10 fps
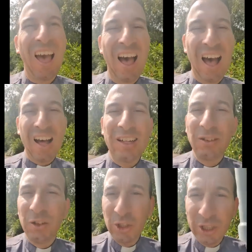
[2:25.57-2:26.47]

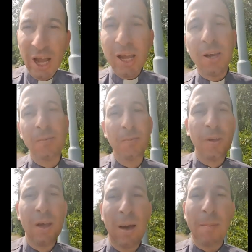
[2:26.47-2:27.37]
And today,
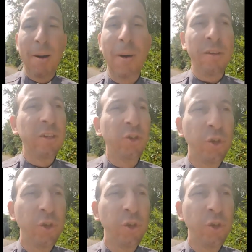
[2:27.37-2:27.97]
my message to